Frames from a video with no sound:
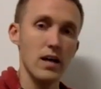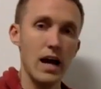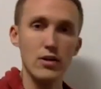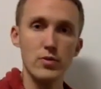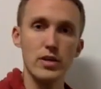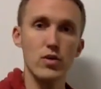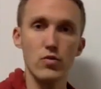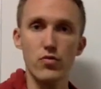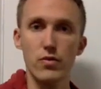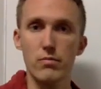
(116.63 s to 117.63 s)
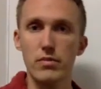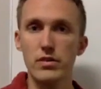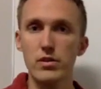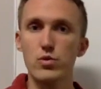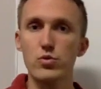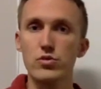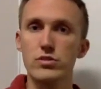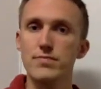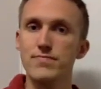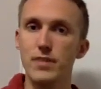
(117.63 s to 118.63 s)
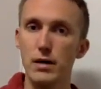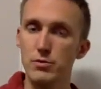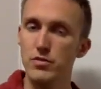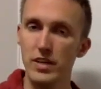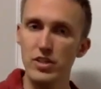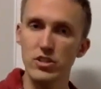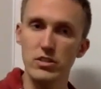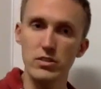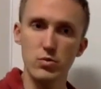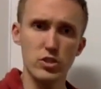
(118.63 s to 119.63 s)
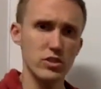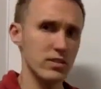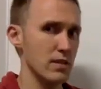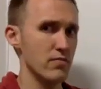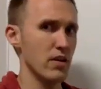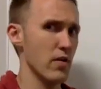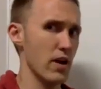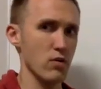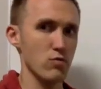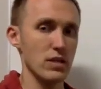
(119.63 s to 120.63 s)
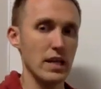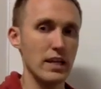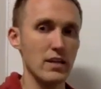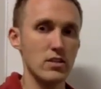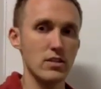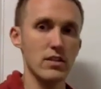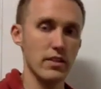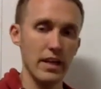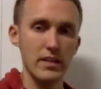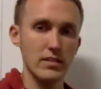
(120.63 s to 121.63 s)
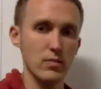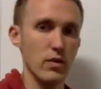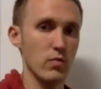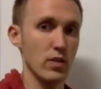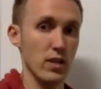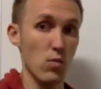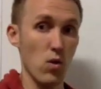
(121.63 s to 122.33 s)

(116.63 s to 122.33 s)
How do we go from those observations, which seem very unrelated to the things that we really